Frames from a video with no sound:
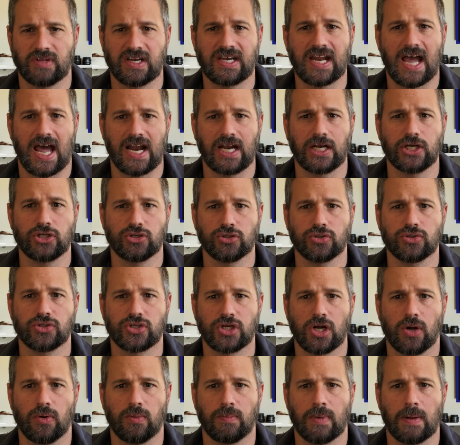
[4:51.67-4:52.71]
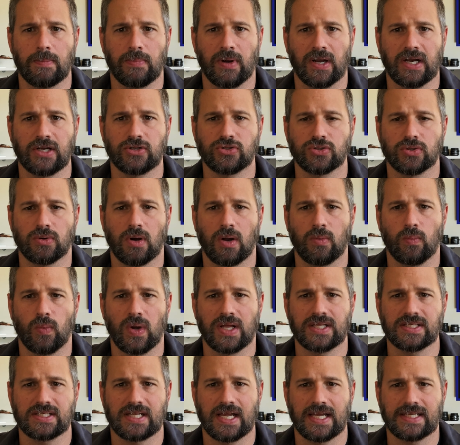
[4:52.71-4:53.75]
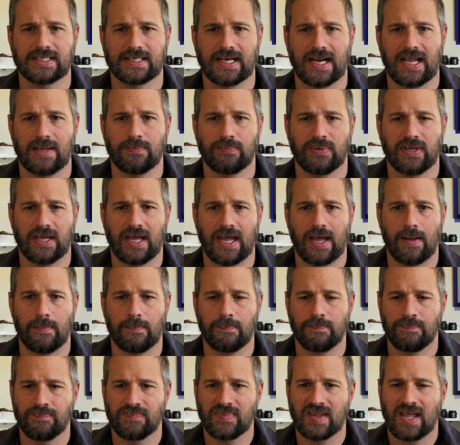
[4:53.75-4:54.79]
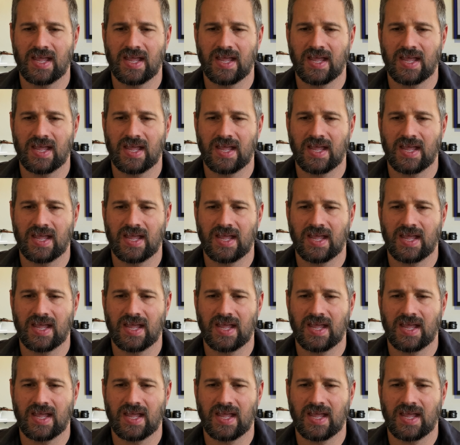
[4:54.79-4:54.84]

The Dad and Drew Show, with my buddy Drew on Wednesdays at 8 p.m.